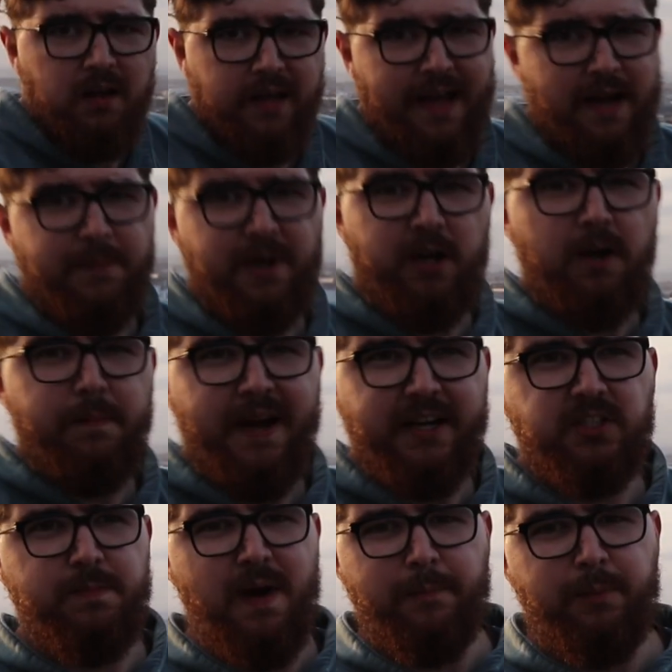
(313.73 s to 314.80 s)
Okay, I'm going to go
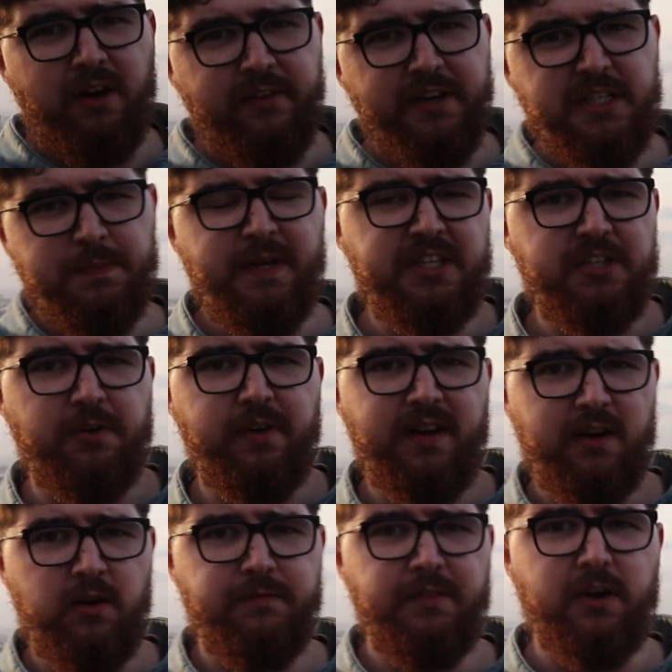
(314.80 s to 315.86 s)
back to my previous meter
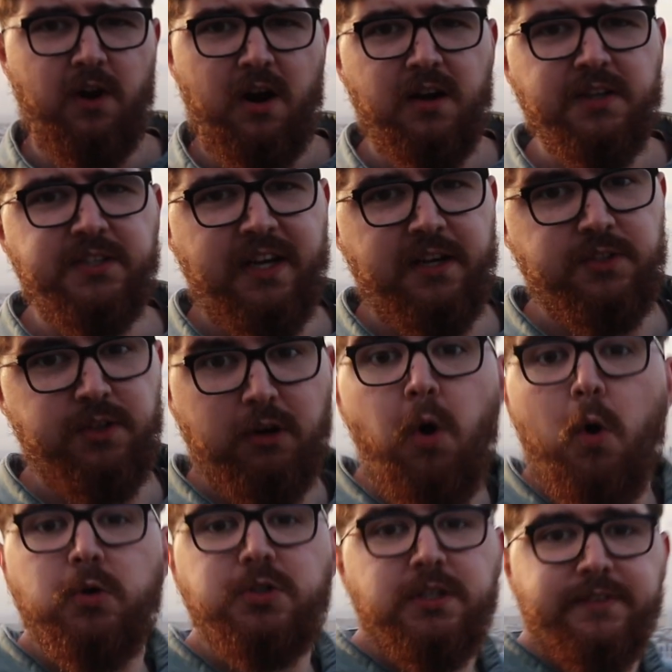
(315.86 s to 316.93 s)
reading off the grass down to
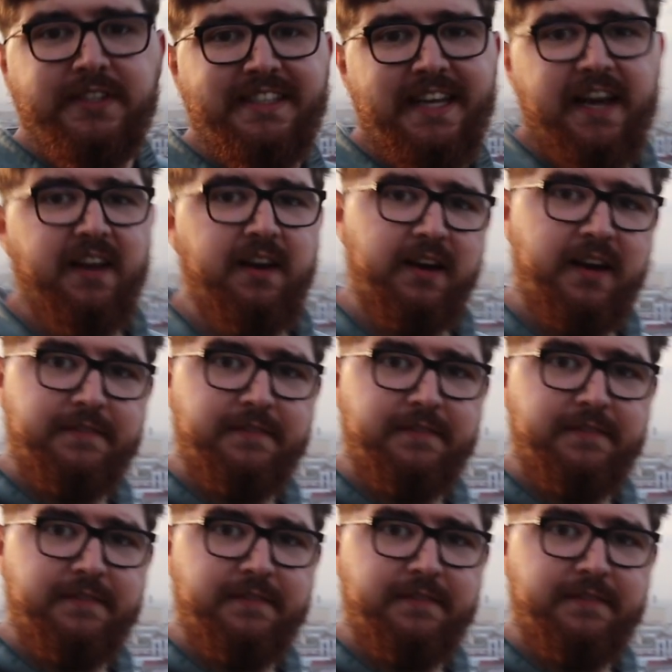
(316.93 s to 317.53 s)
1/4 of a second at